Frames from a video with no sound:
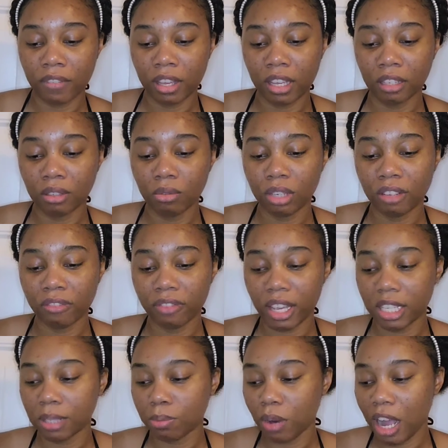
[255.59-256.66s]
including
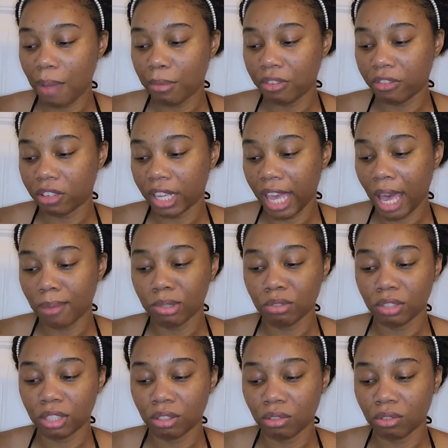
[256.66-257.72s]
face primer for
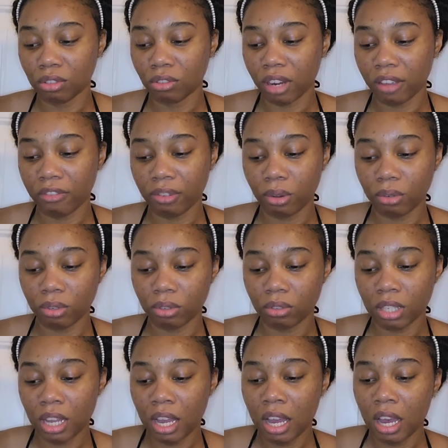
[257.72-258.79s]
capturing those great
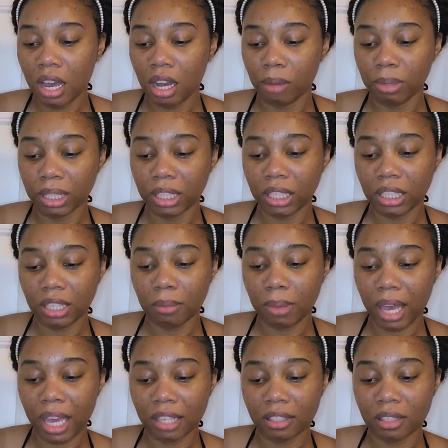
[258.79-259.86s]
photos, a bikini
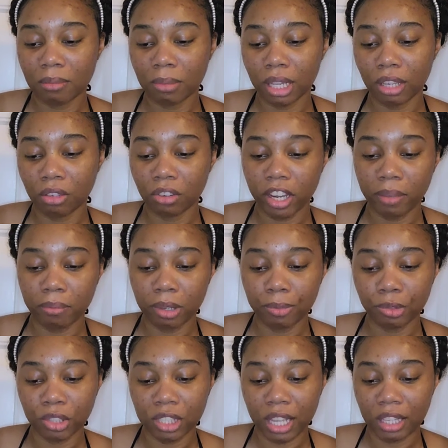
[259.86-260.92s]
bag to make great
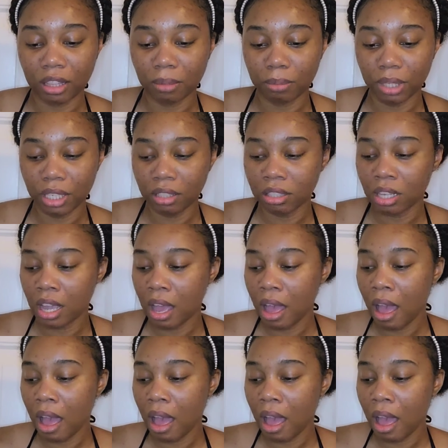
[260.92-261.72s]
memories at the beach,